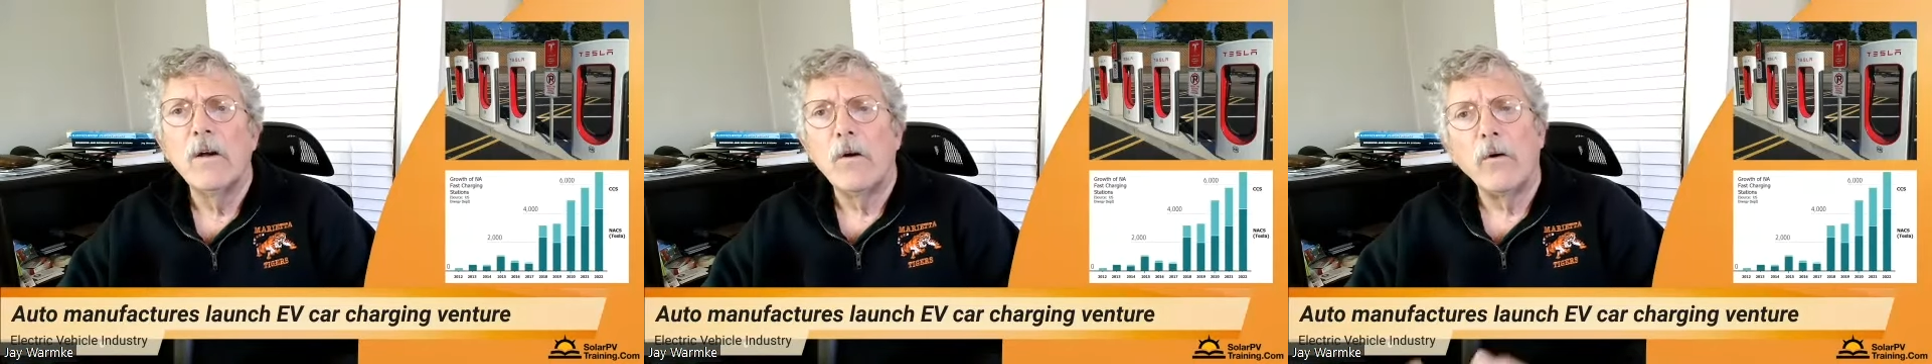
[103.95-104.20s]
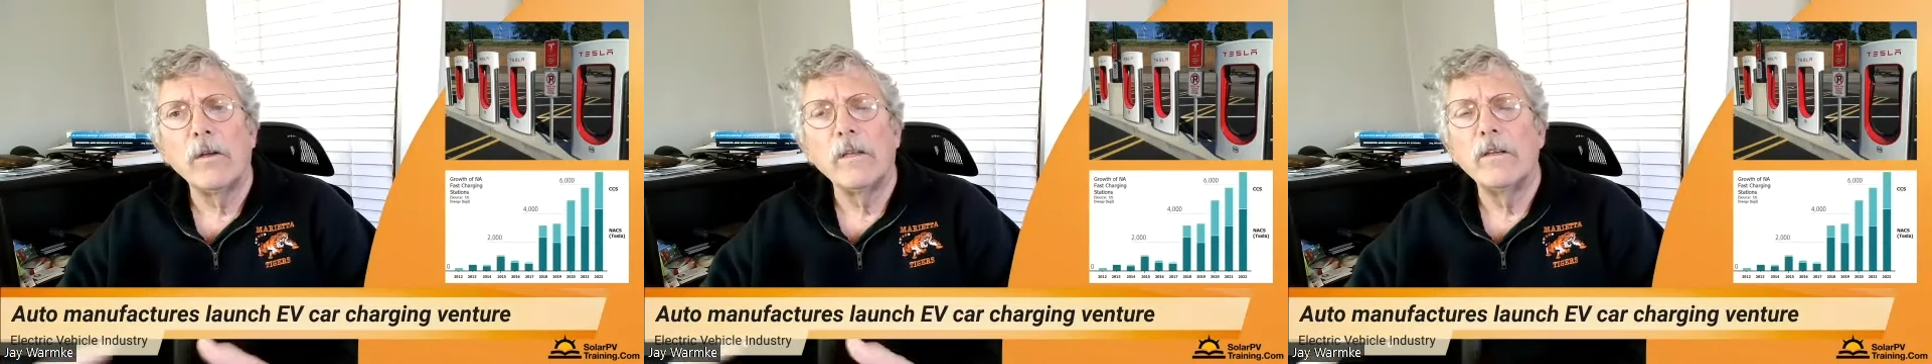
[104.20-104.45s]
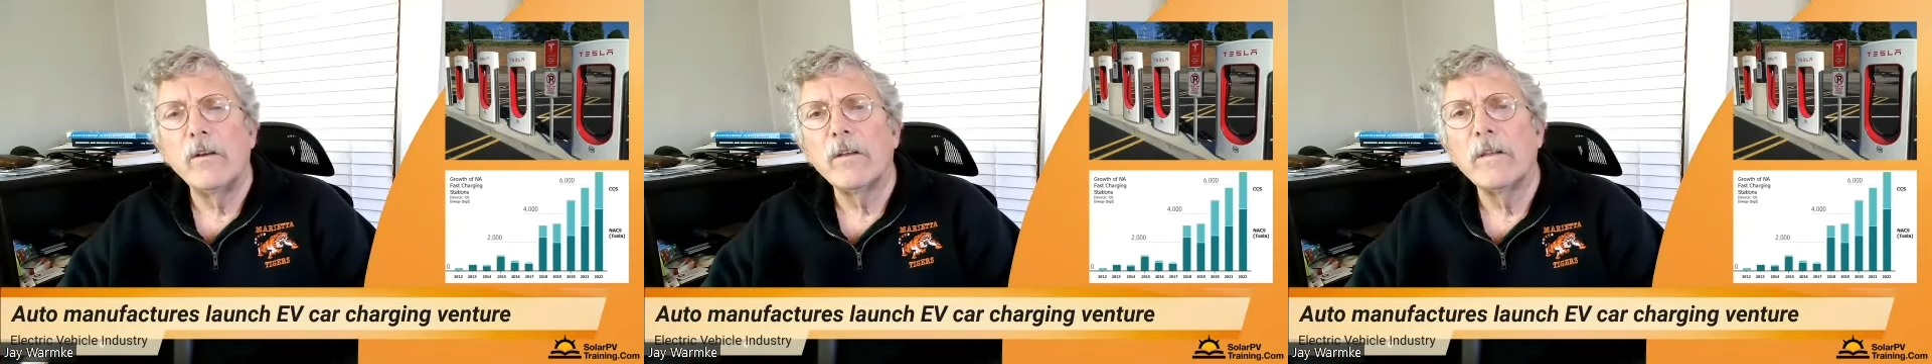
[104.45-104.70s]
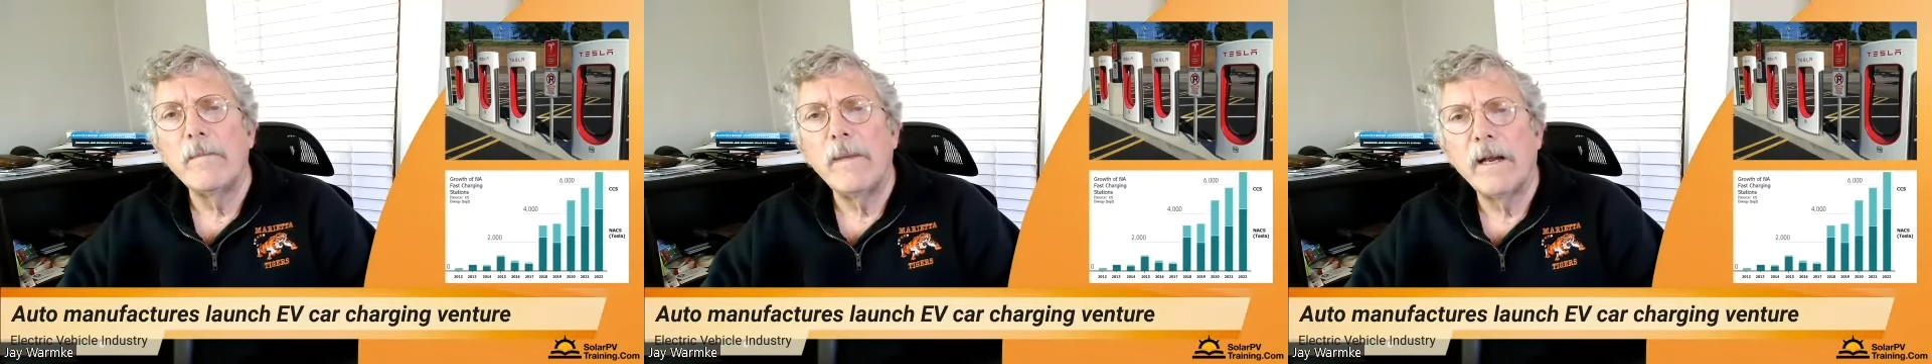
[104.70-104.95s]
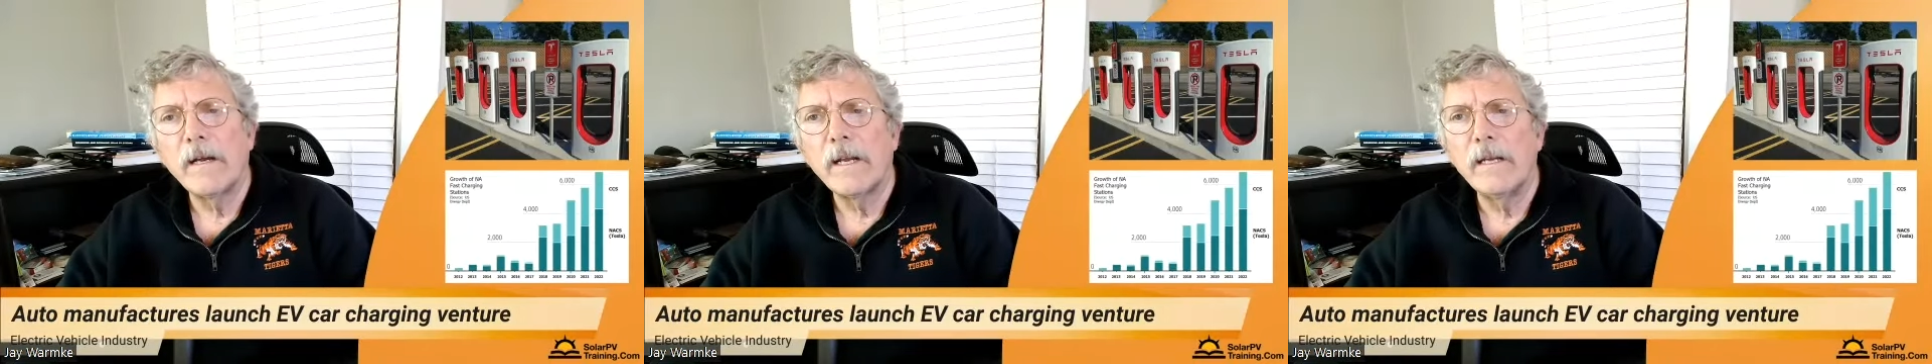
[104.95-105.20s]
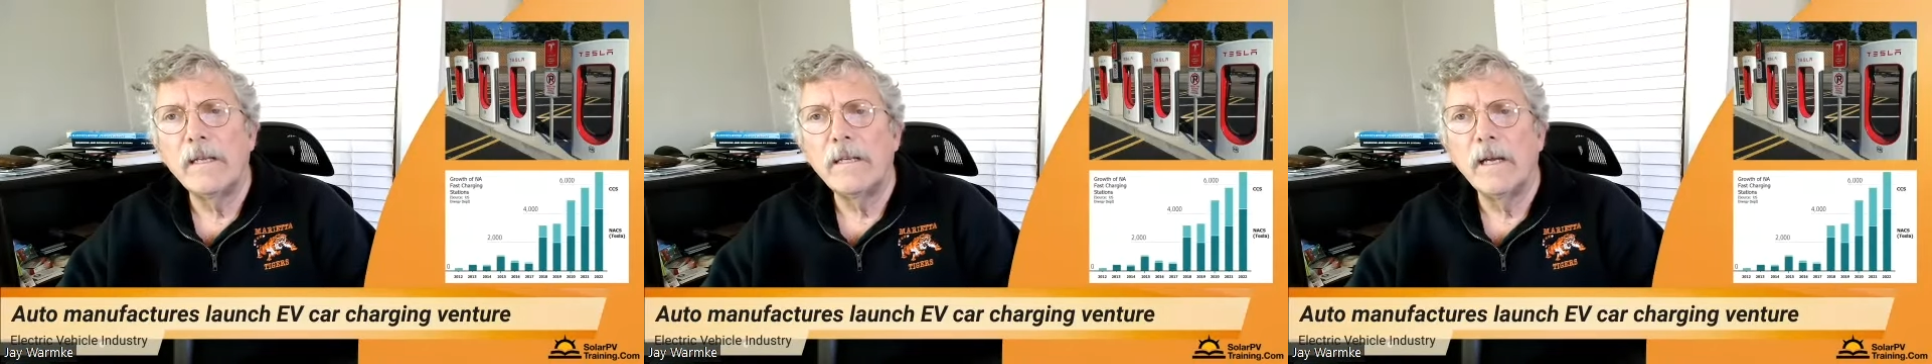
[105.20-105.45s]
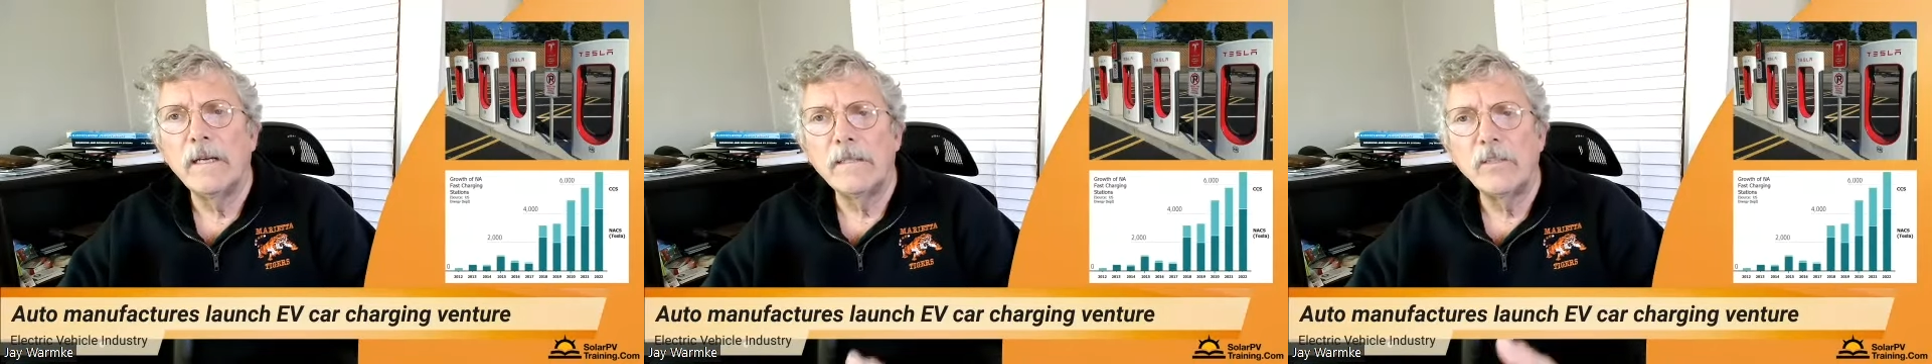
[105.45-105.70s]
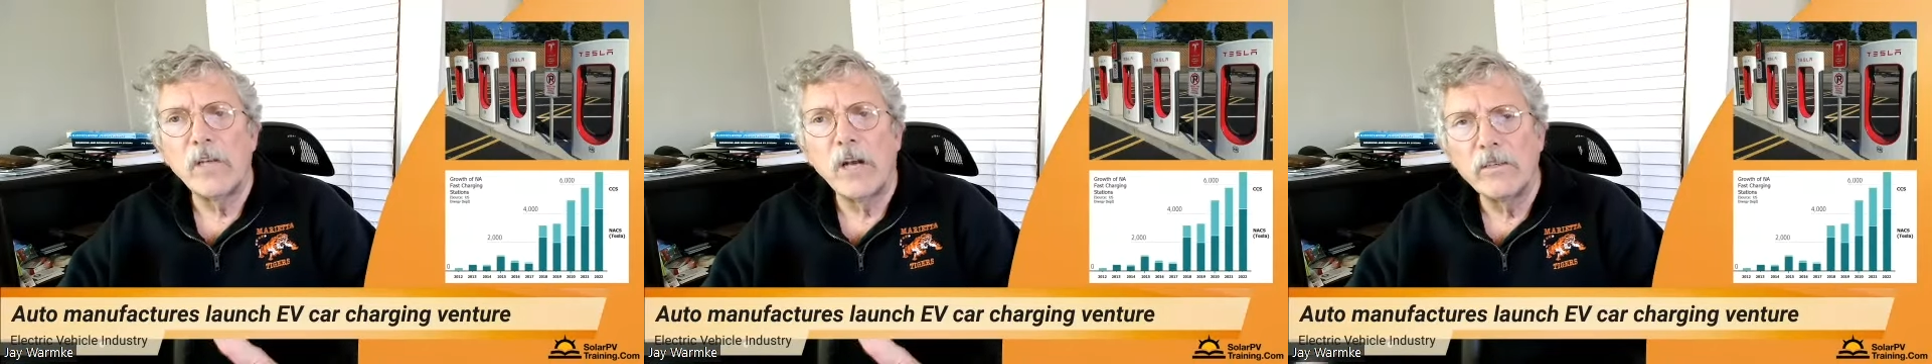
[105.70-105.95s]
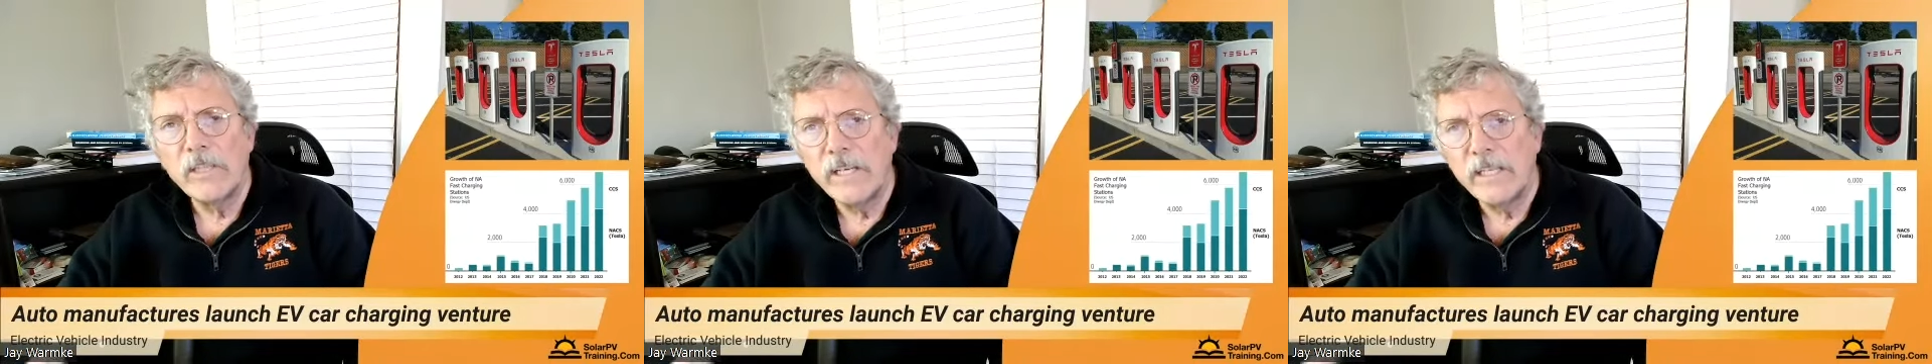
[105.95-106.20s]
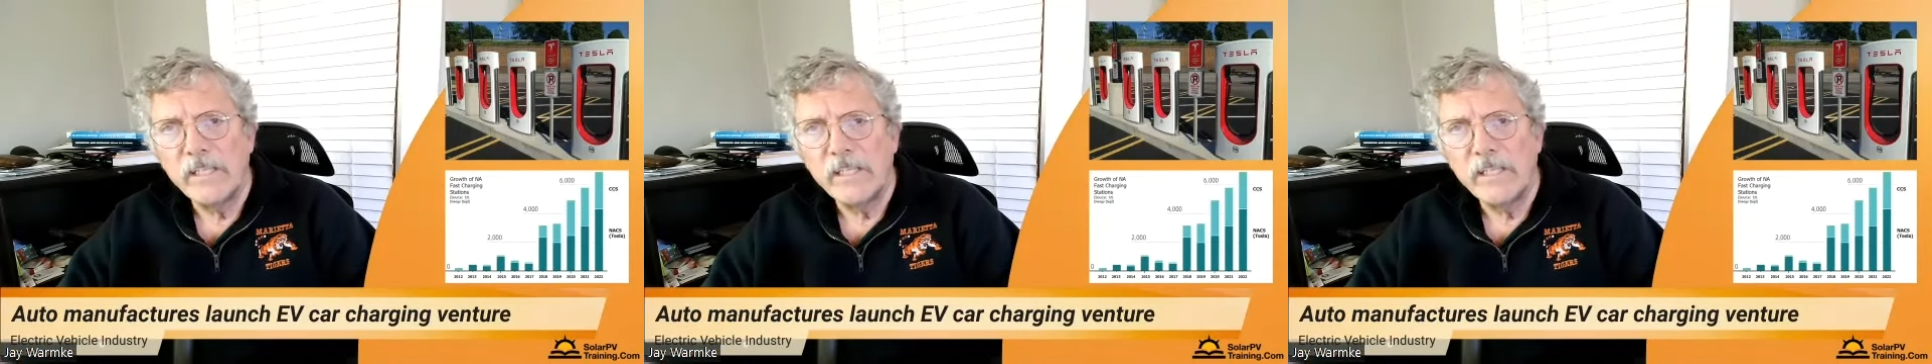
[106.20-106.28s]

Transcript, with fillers: or the North American Charging